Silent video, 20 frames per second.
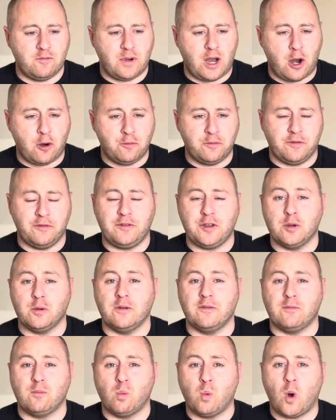overview
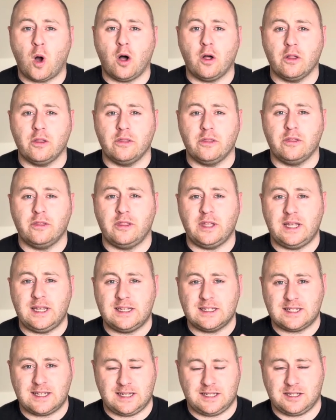of what the
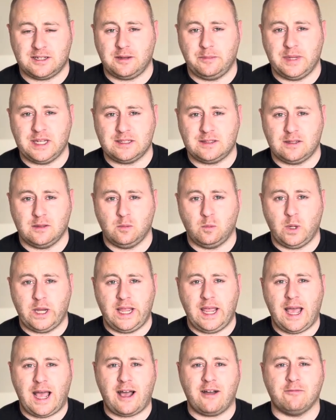system is that
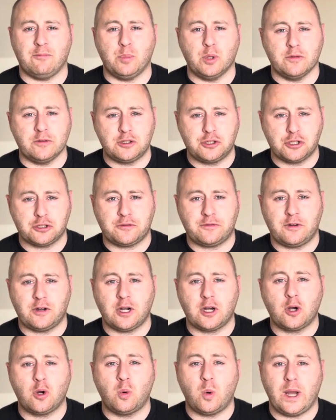we have. But just for a
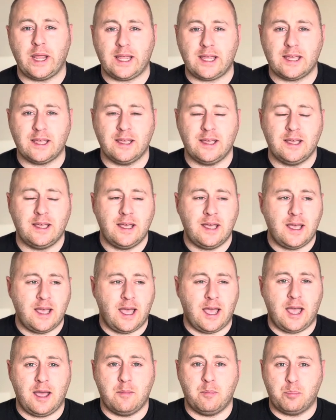quick
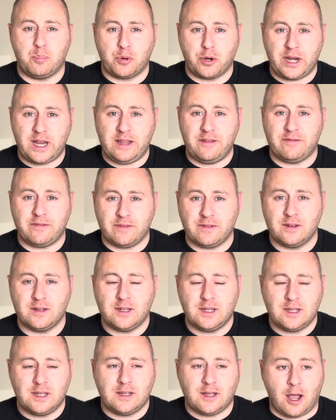brief
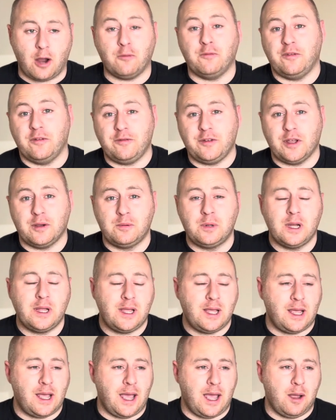overview,
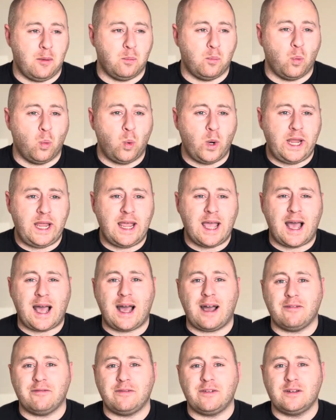we
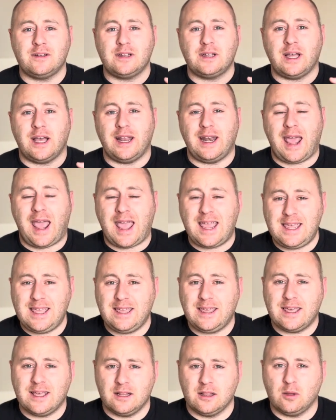have an 8
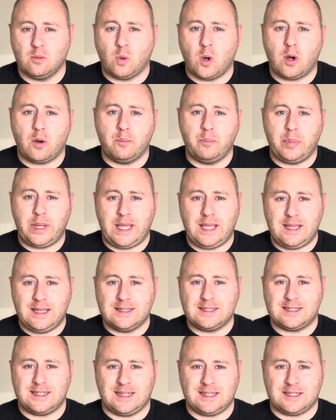kilowatt peak
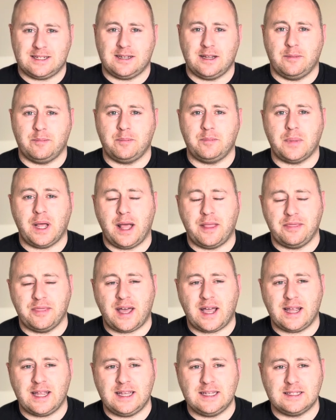system, and
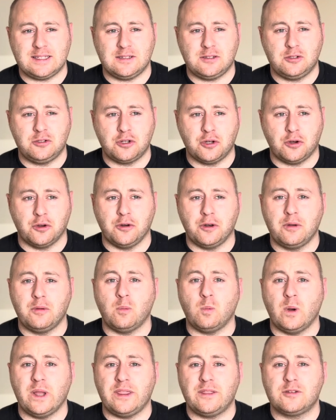that is done
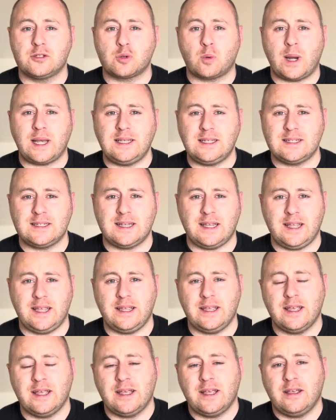with 20
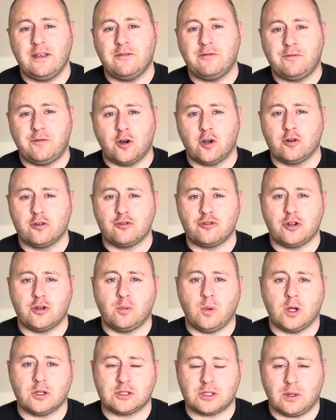400
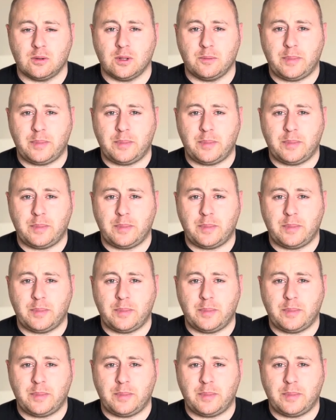watt solar